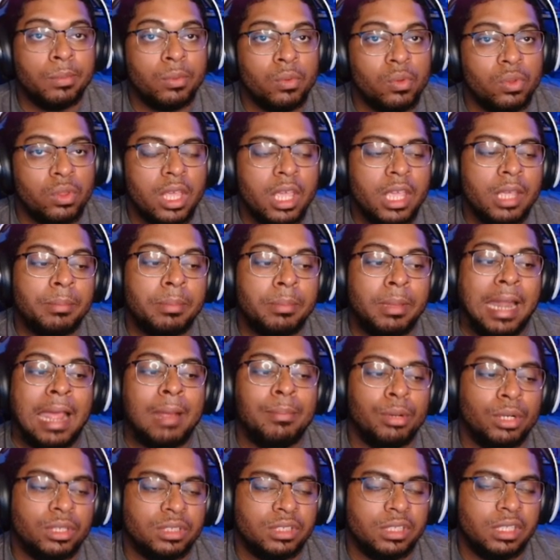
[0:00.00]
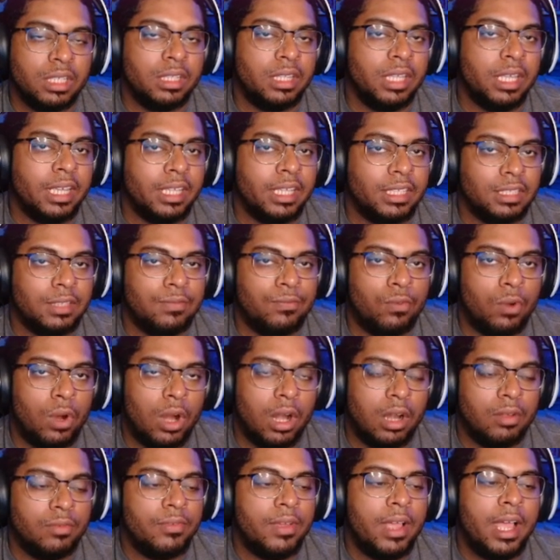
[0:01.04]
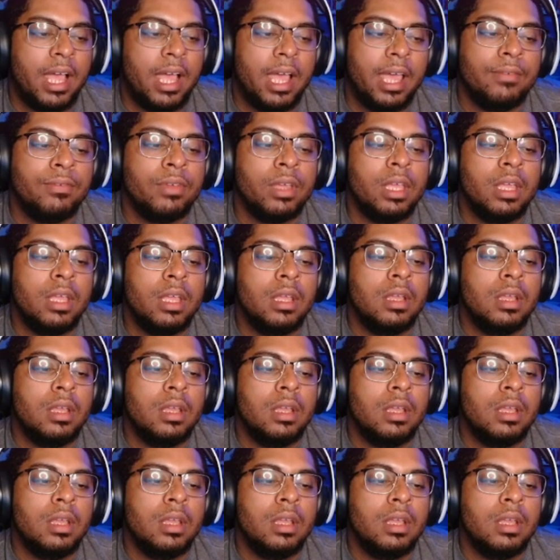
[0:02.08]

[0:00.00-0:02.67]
think, but I personally think it's a 4 out of 5.